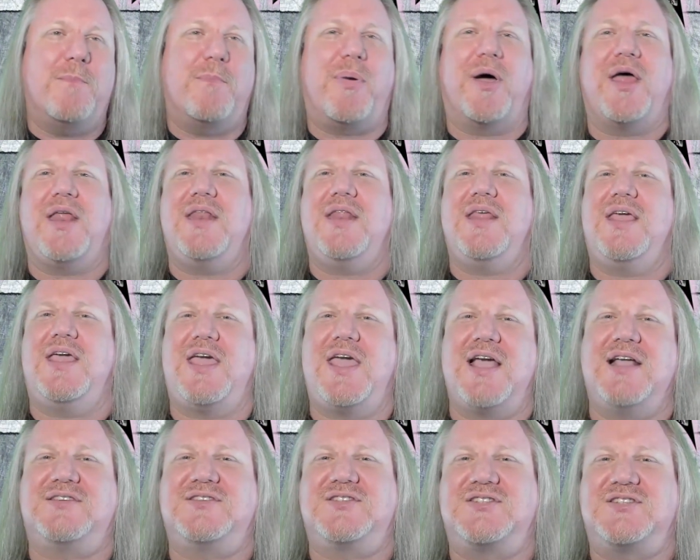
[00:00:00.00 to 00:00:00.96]
but
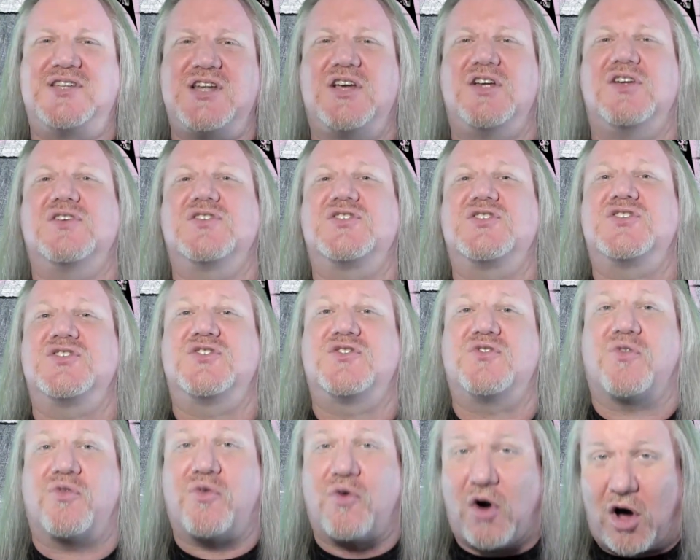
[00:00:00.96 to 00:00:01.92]
it's still
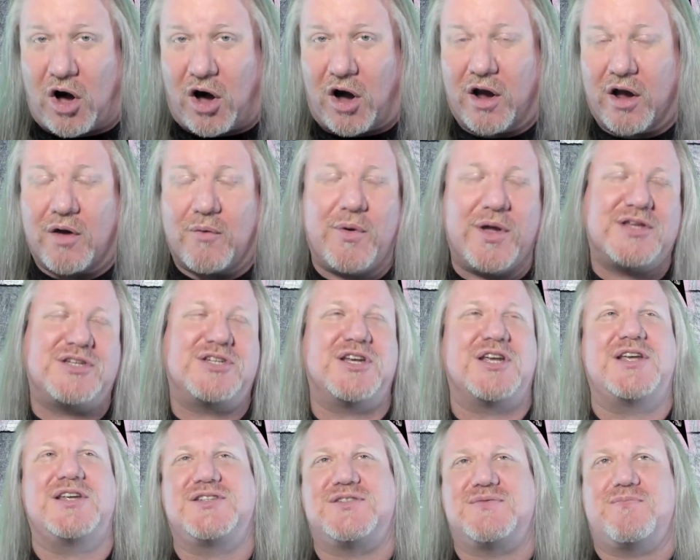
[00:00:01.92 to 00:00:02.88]
strong, which
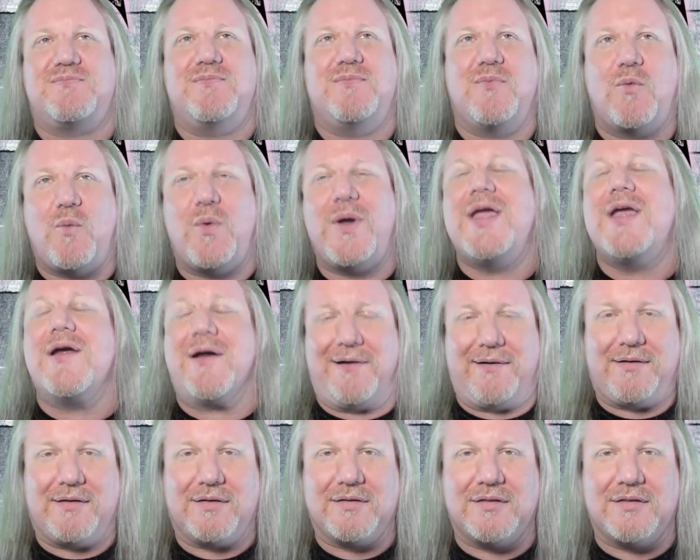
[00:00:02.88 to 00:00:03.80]
is weird.